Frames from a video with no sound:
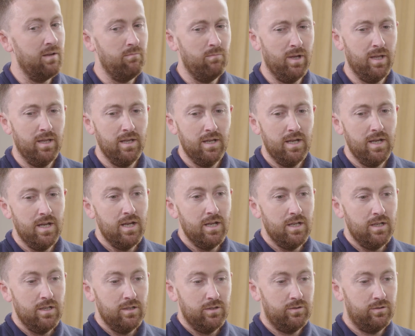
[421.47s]
But
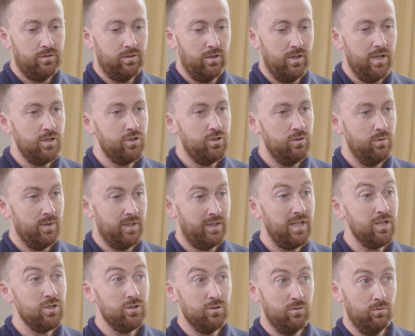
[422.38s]
to issue
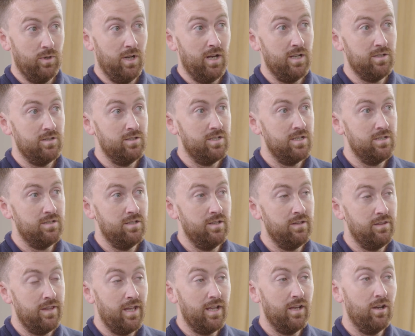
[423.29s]
additional licences
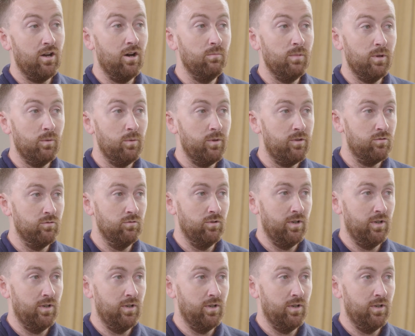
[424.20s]
that then can't be withdrawn